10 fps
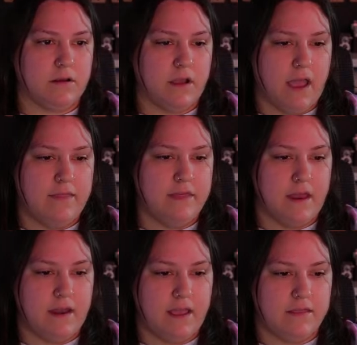And
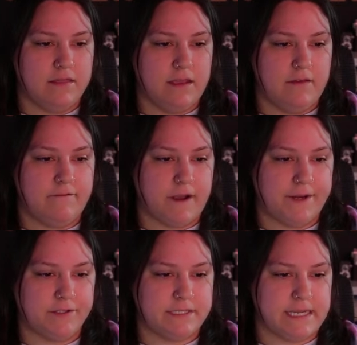then in the
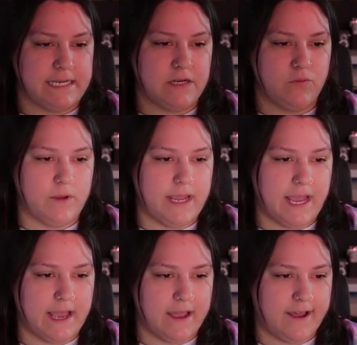final scene, we
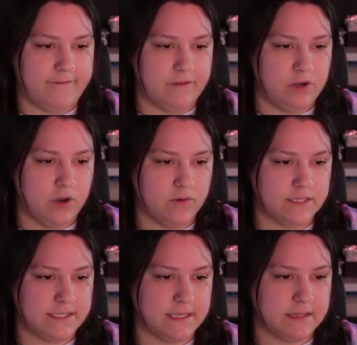have
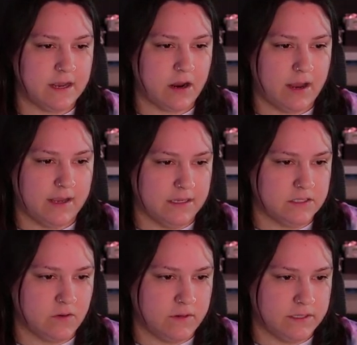noticed that there
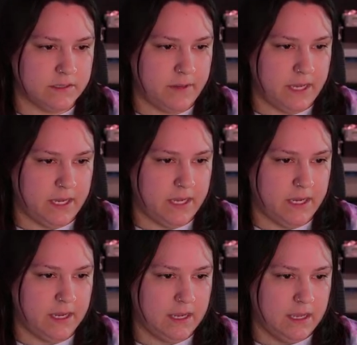is going to
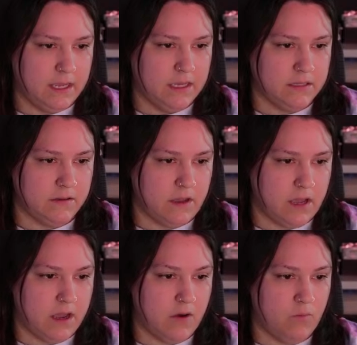be,
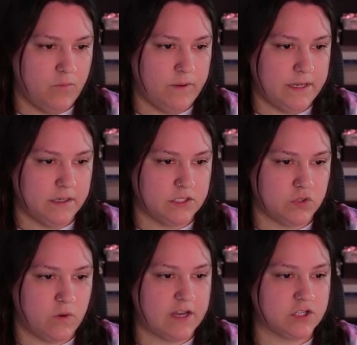when we
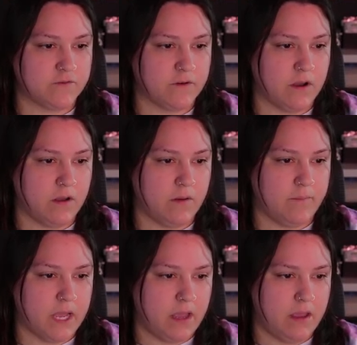switch
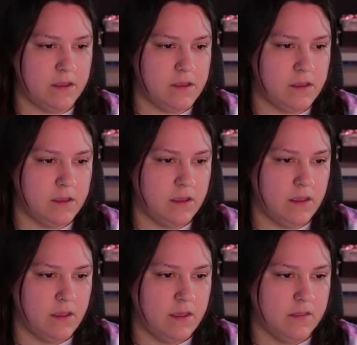from
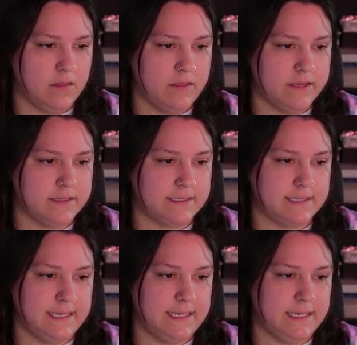this
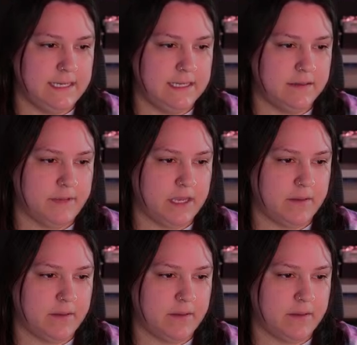scene, let me get